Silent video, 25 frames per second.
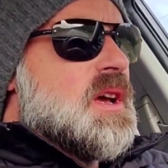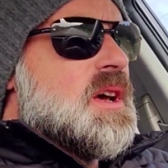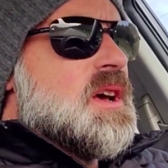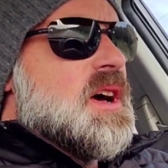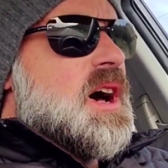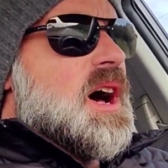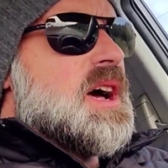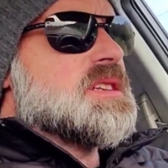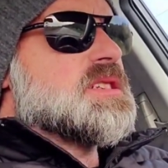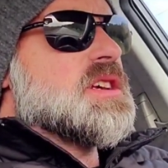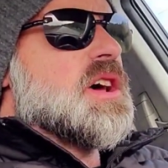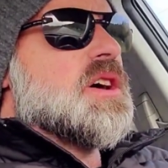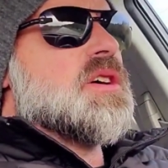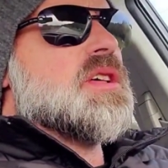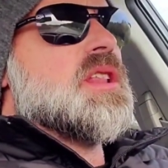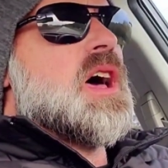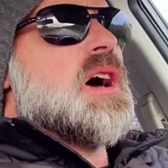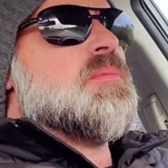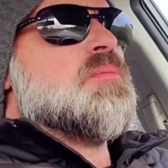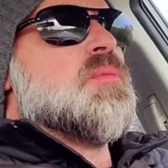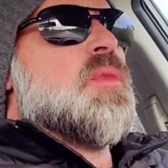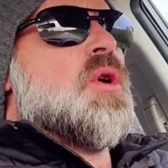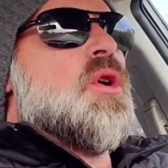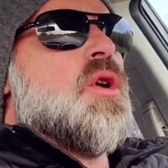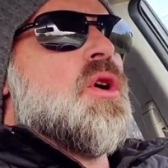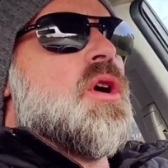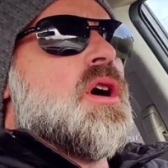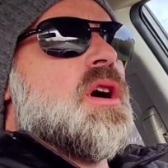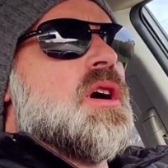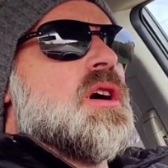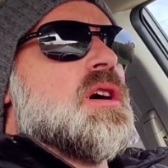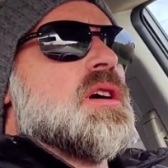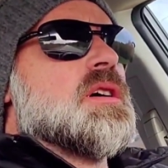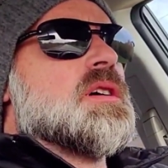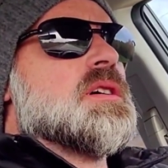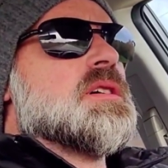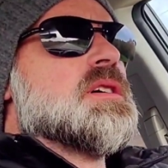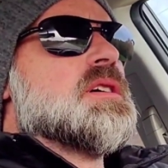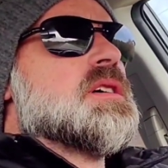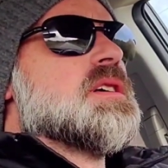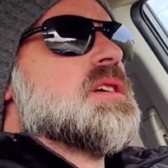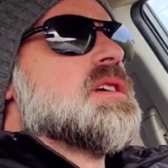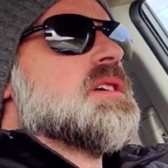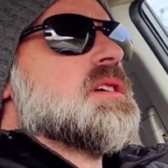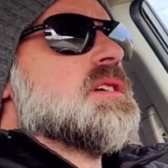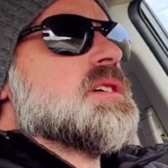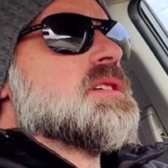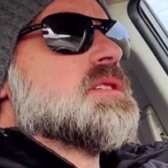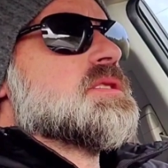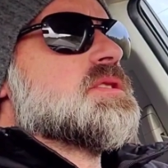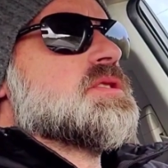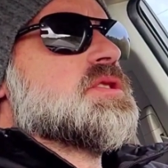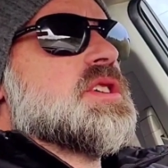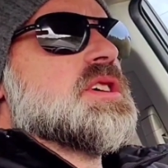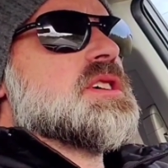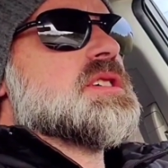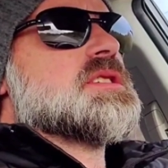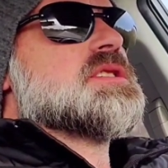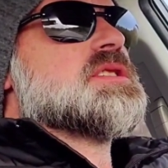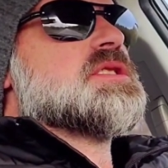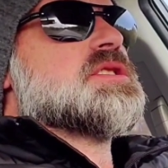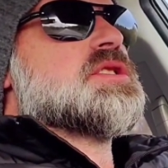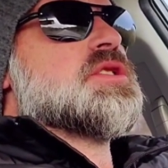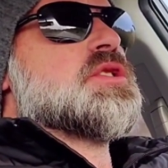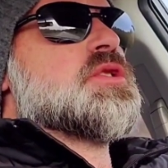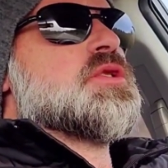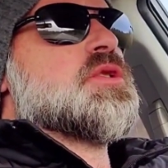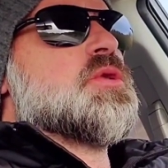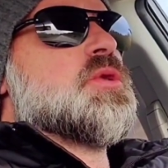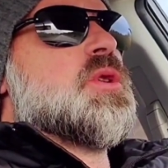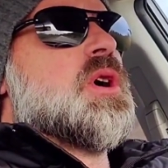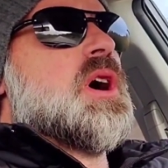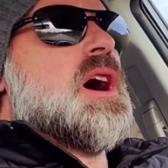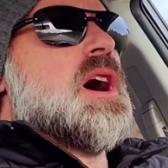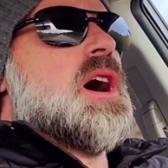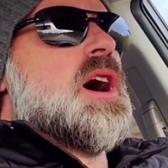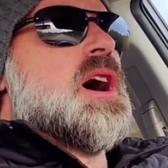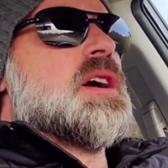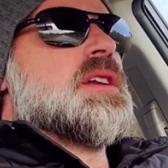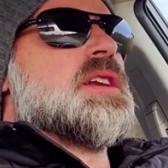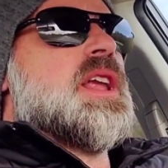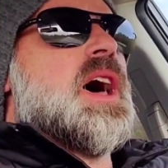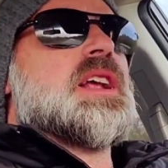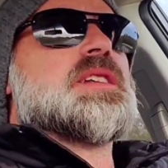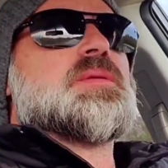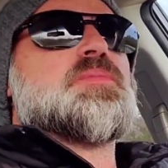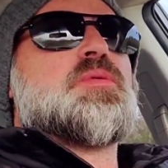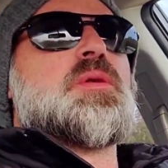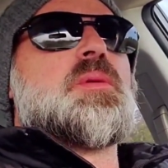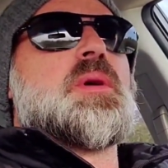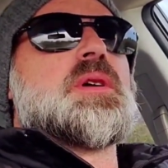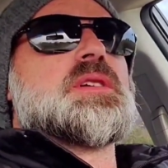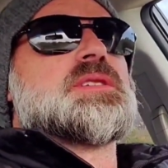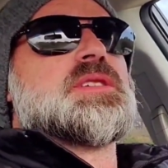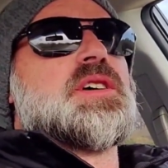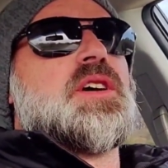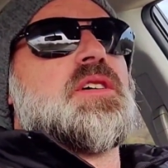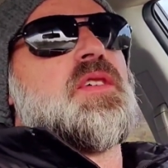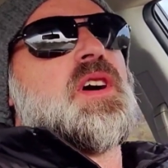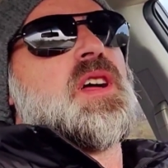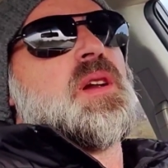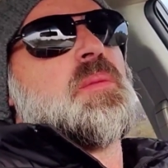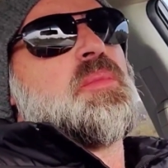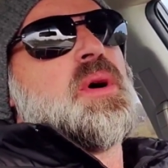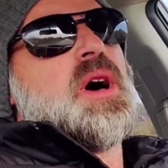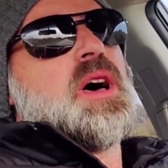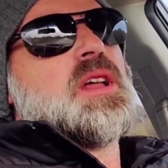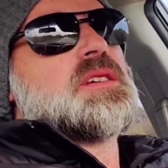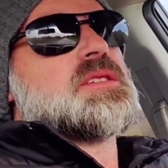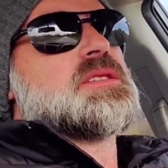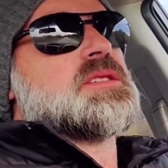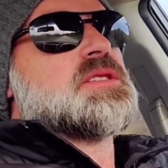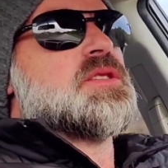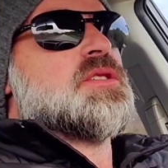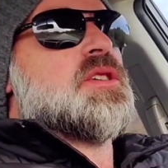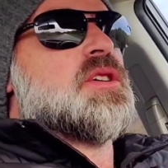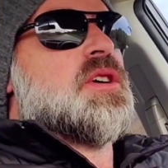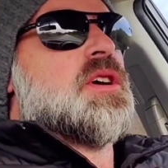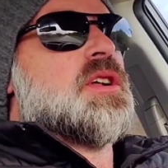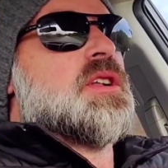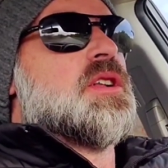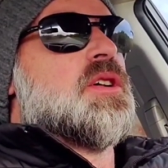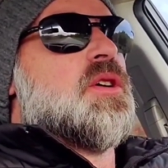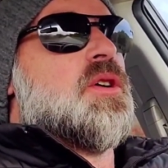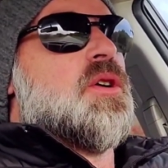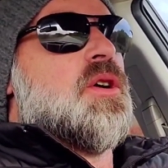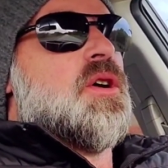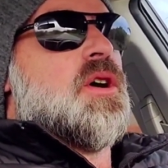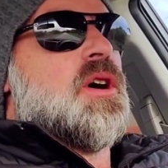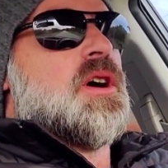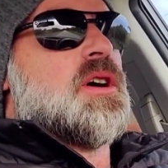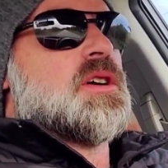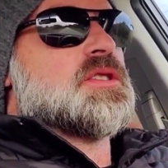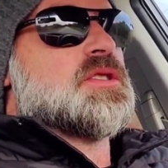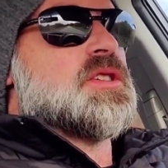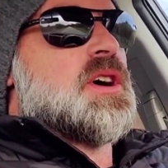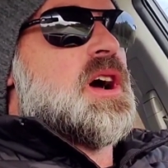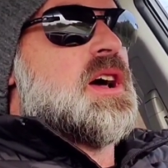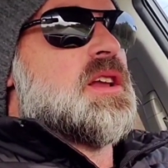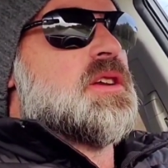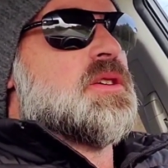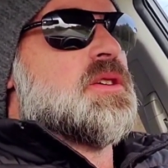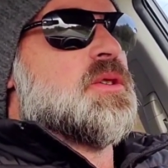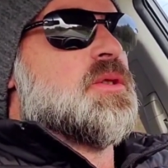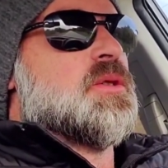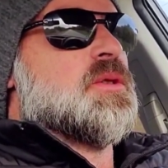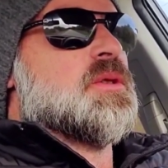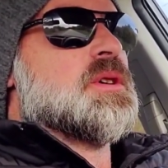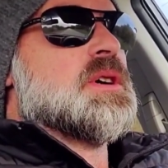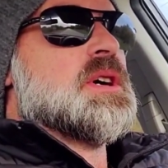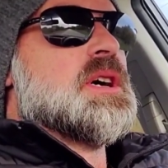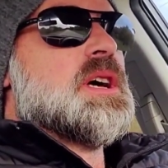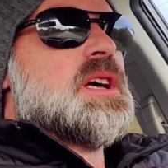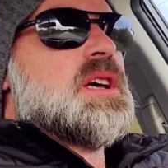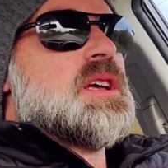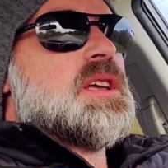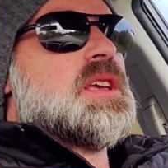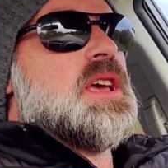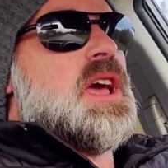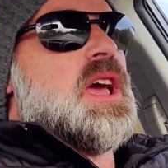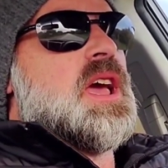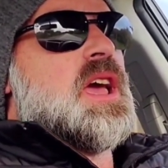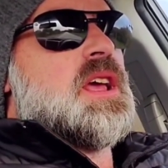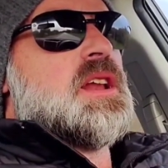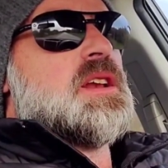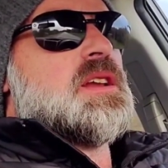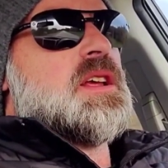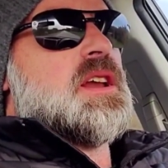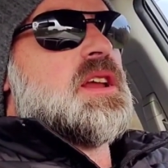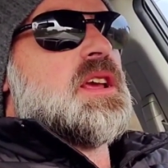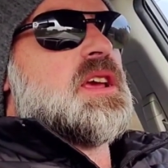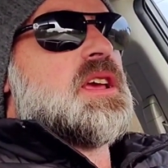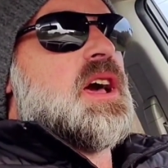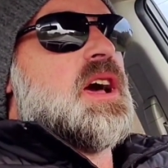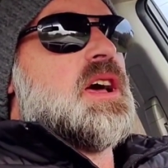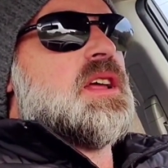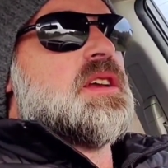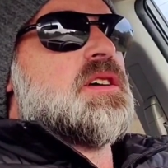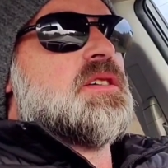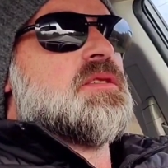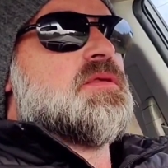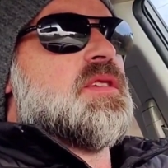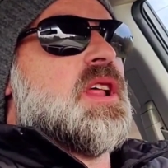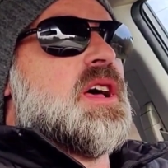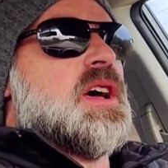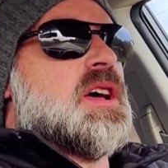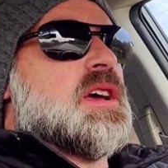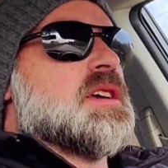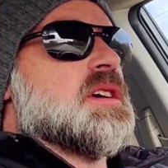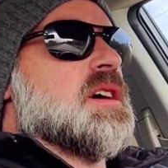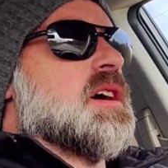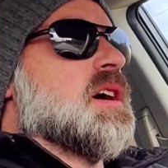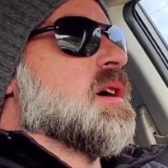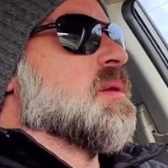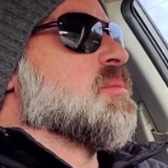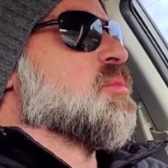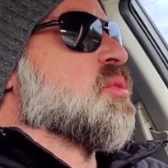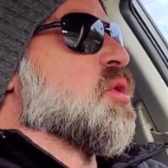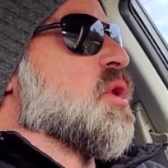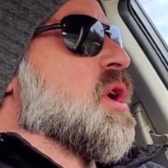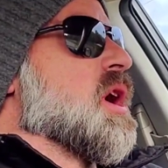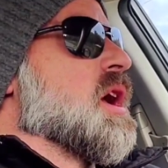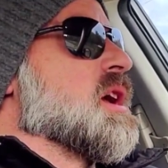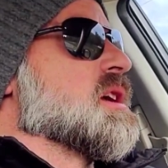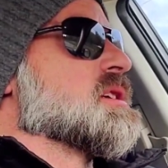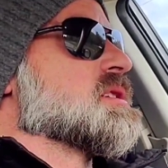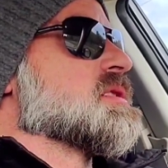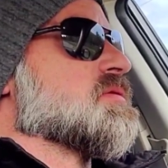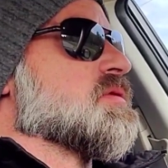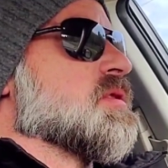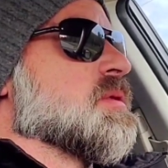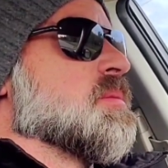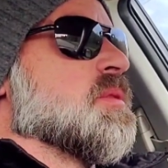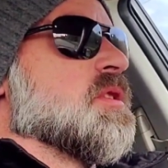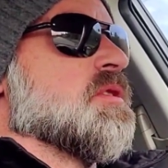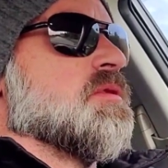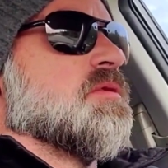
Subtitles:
I tell you that more just to not to put myself on a pedestal or try to gain any kind of praise from the